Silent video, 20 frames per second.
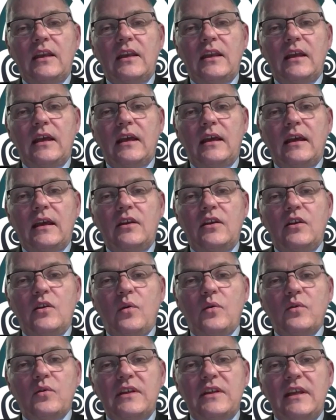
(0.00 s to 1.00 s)
uh,
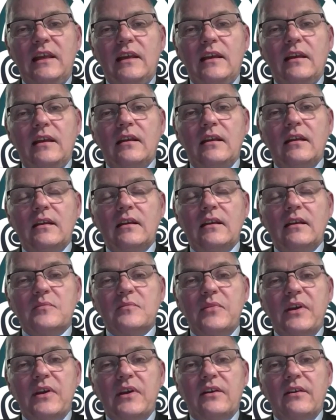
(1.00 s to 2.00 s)
no deal is
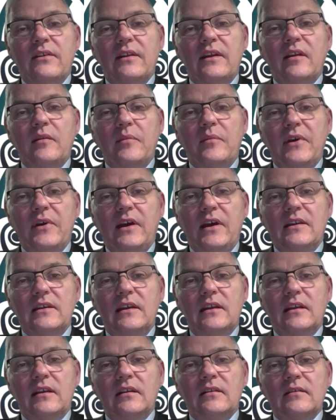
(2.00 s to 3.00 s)
better than a bad
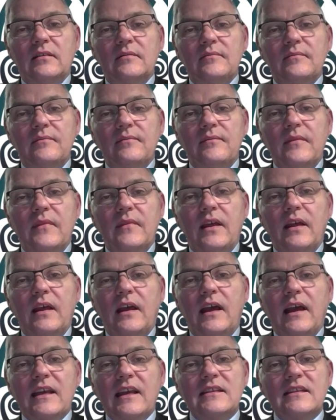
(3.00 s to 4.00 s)
deal.
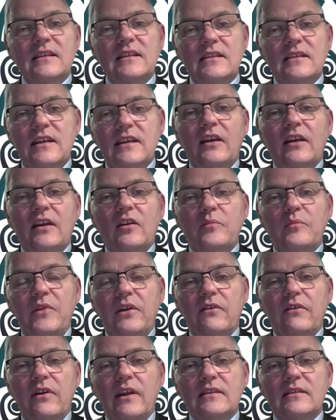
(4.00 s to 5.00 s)
Access cannot be
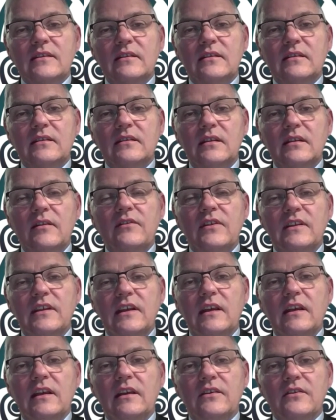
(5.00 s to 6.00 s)
granted if the
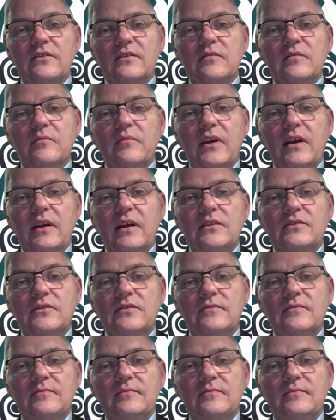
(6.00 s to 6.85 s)
deal doesn't match.